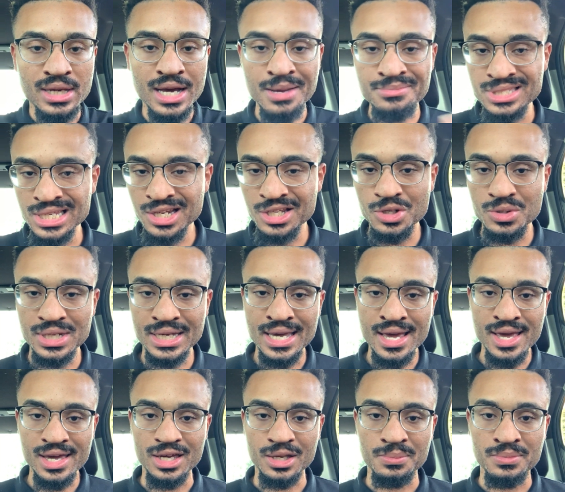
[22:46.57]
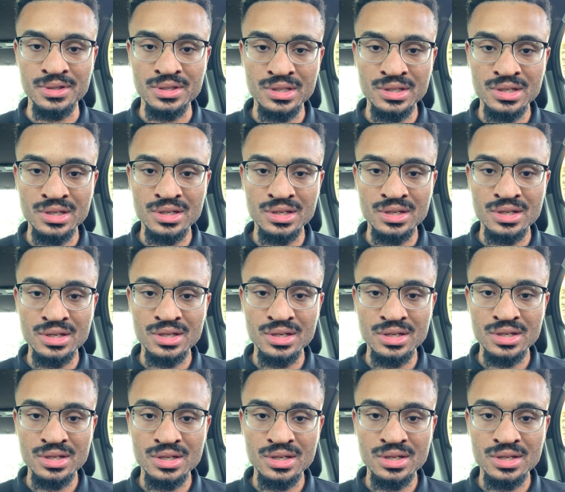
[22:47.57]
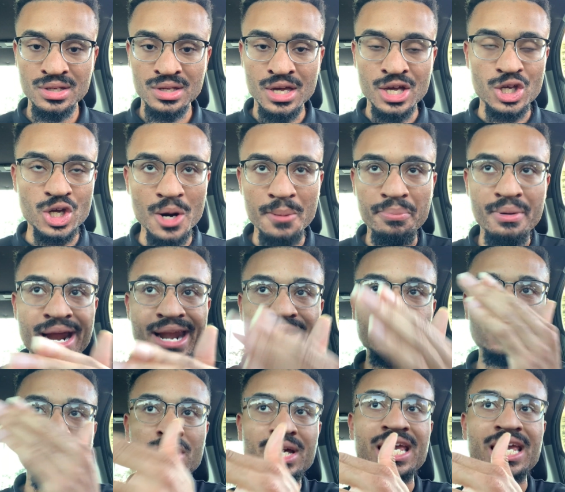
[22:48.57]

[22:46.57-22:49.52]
I'm telling you the game. Your brain is going to